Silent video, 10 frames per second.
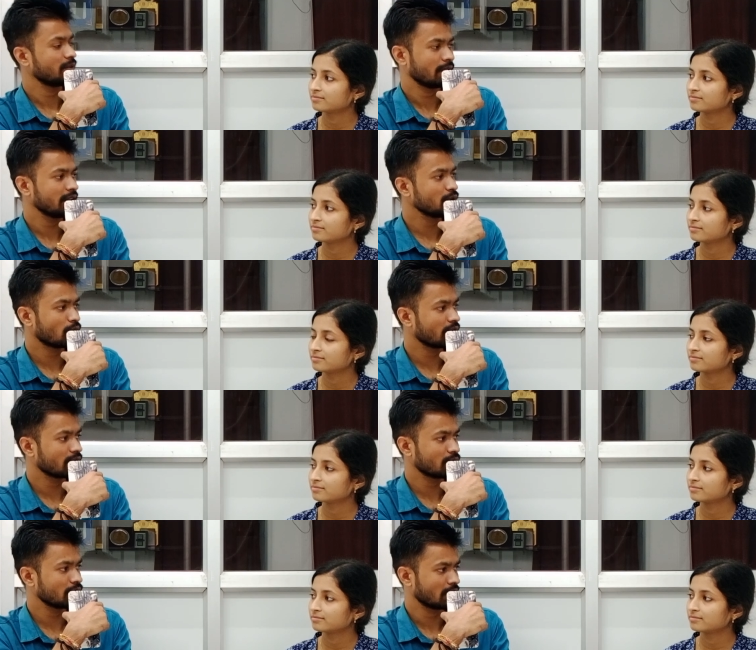Speaker 1: when you
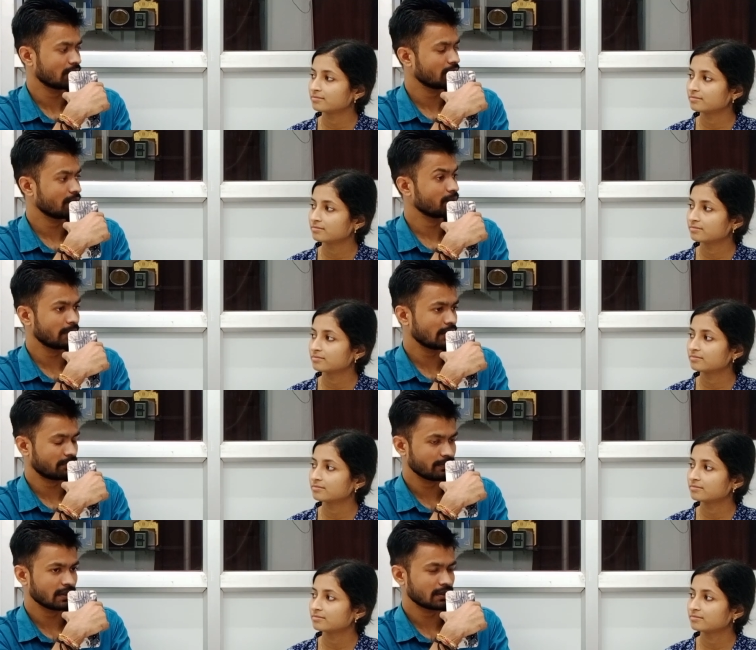want to,
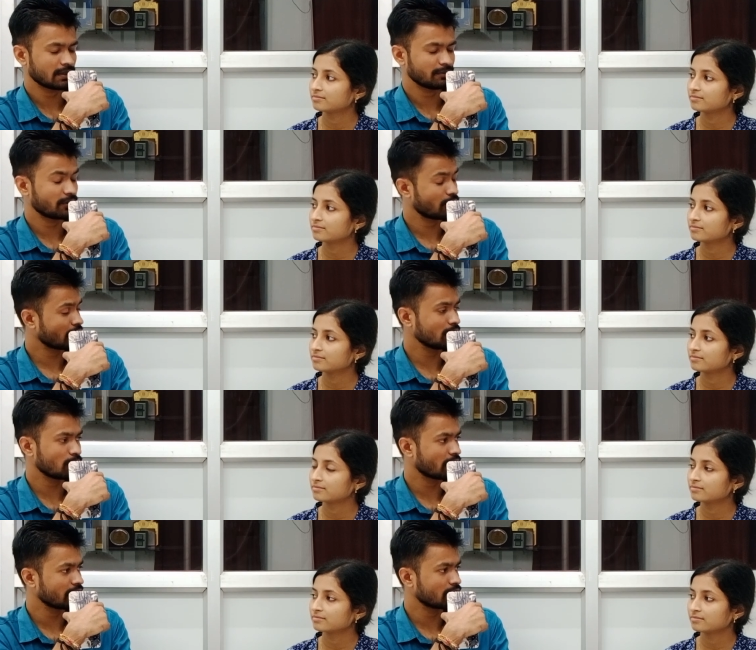before you
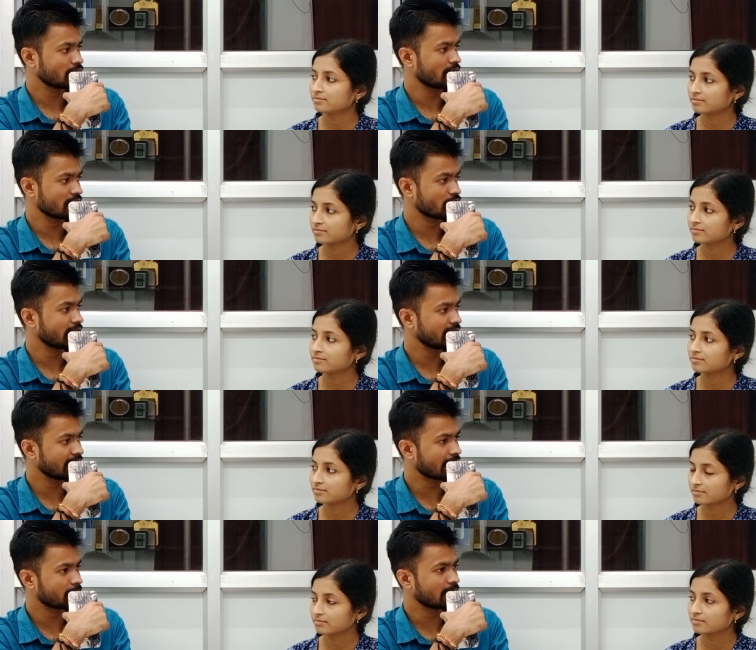want to join the
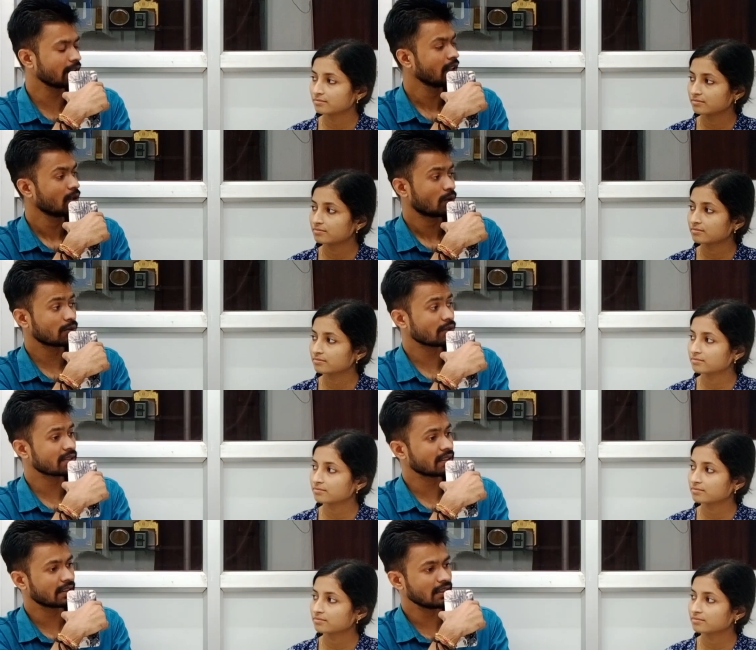NIPER, what was
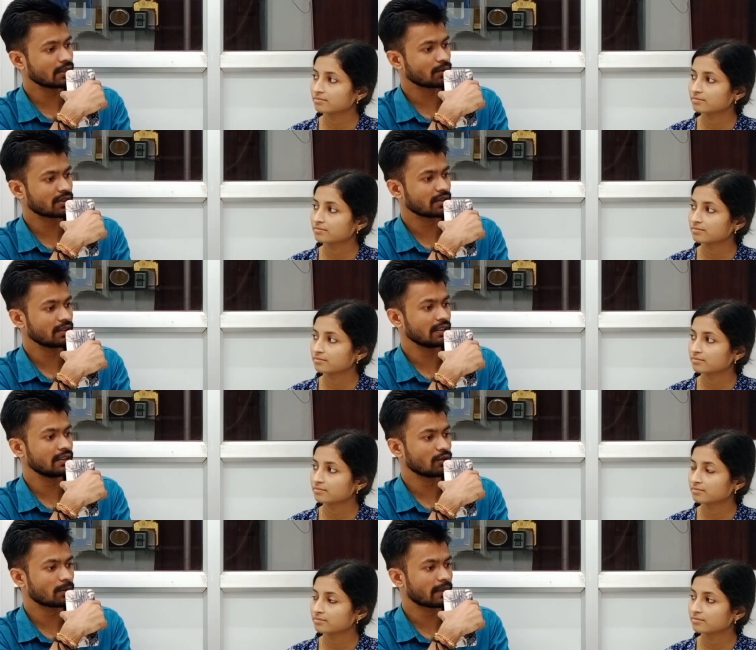the key question in
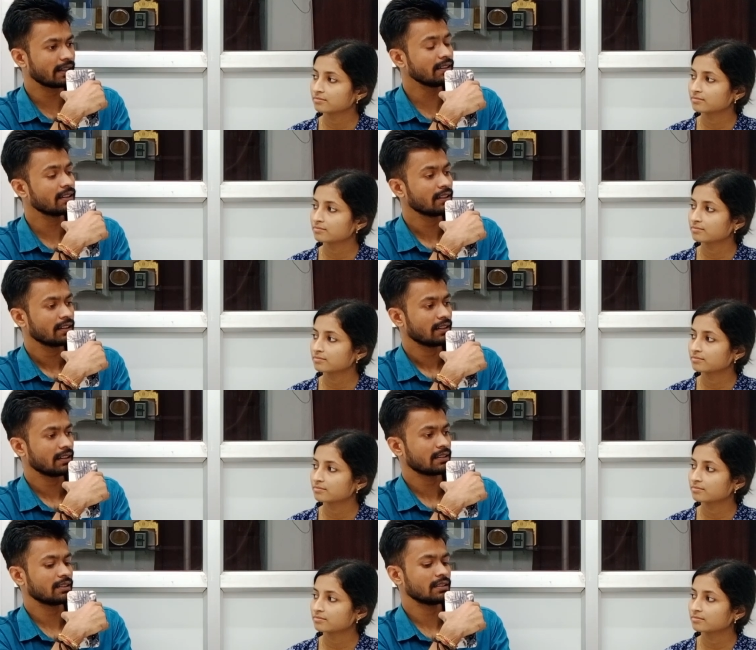your mind?
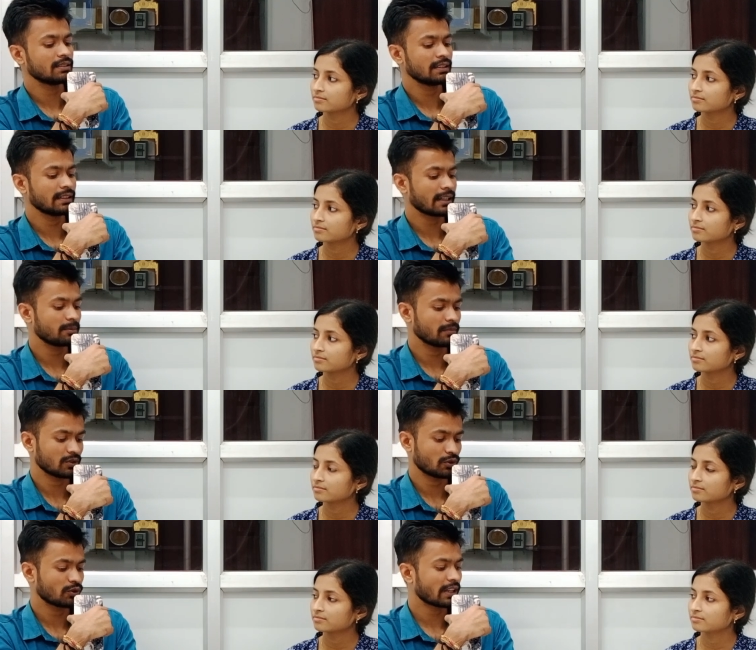Like,
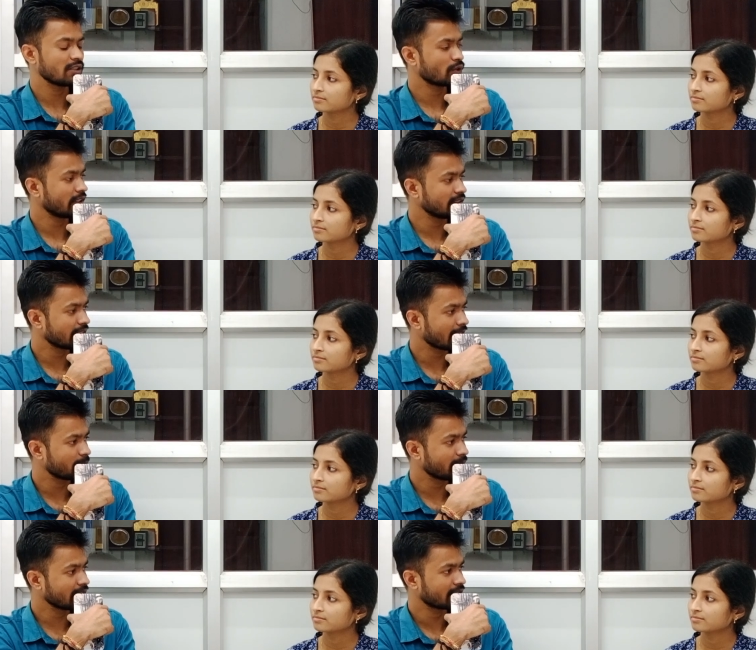should I join the
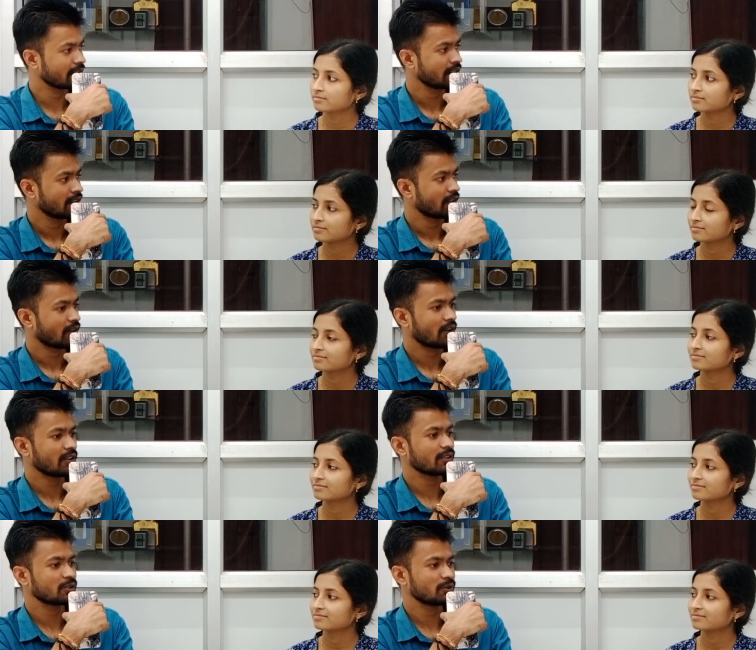NIPER
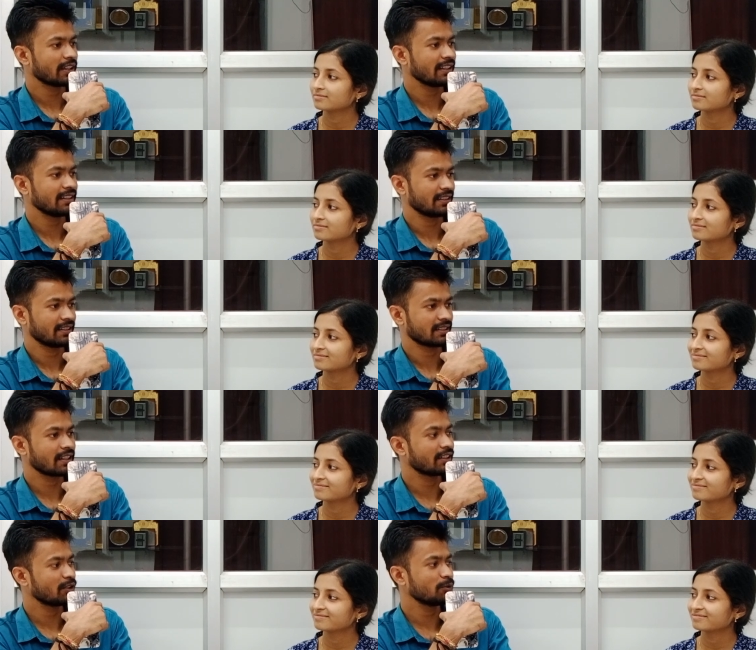or should I
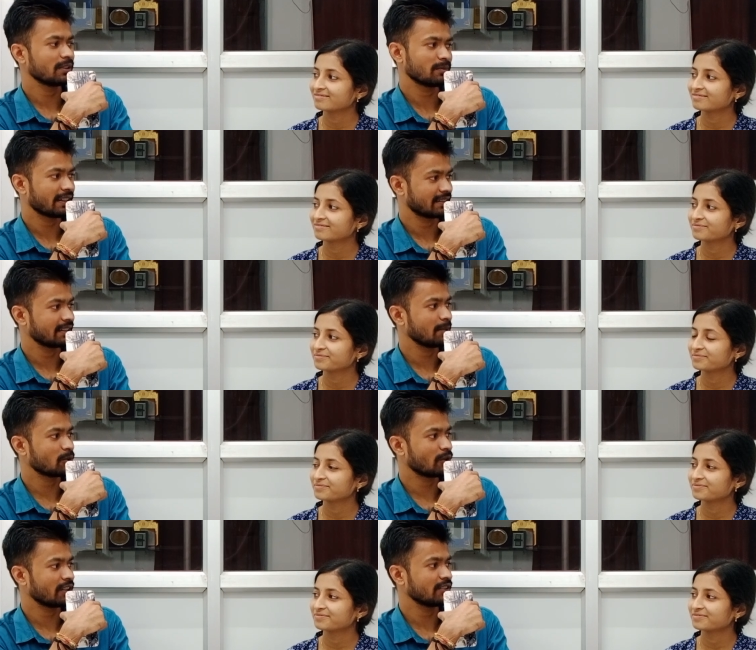continue with my same
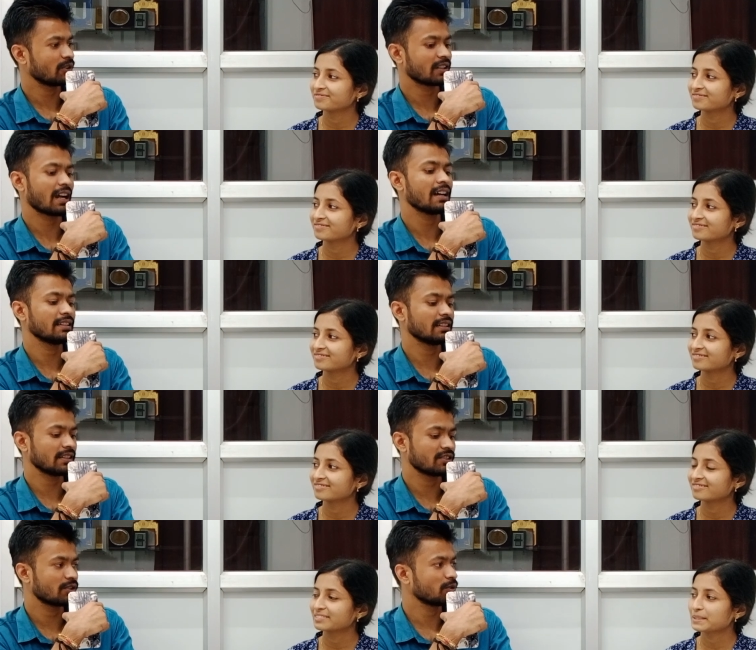college or other
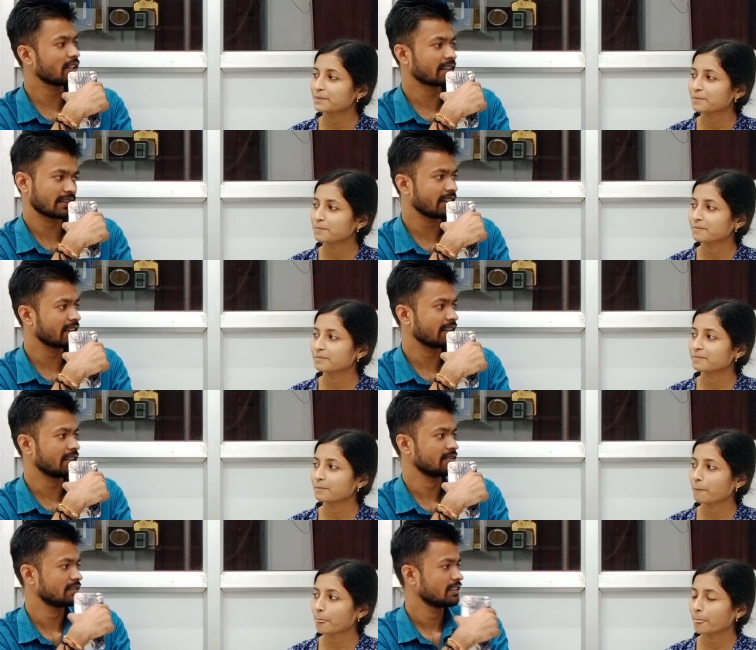institute at
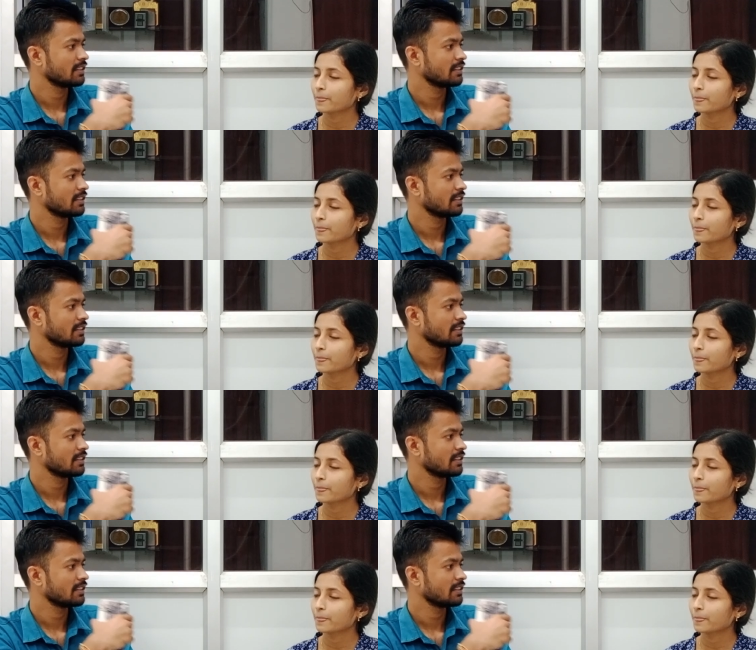Kerala?